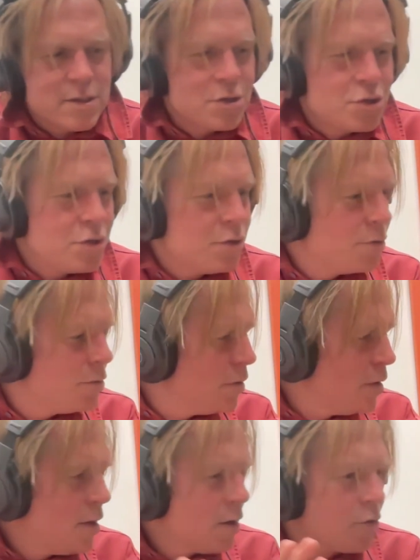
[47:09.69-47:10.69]
to shoot,
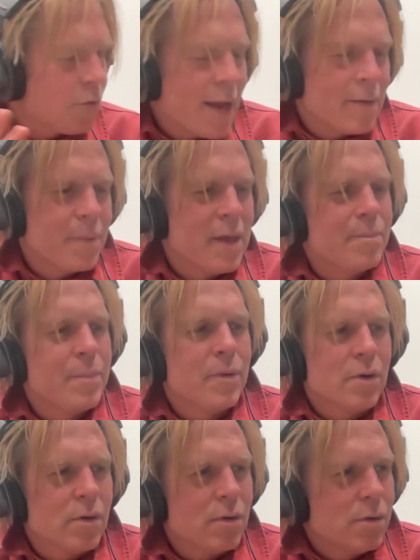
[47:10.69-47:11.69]
great
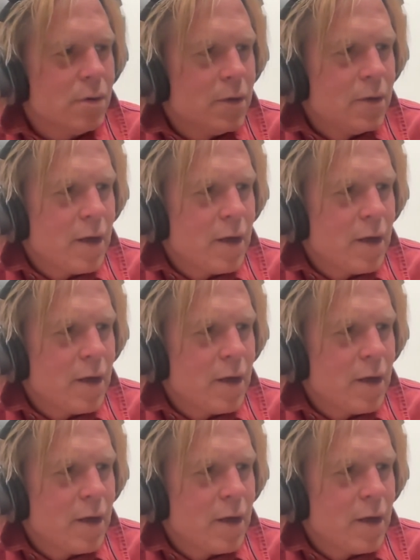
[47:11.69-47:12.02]
people.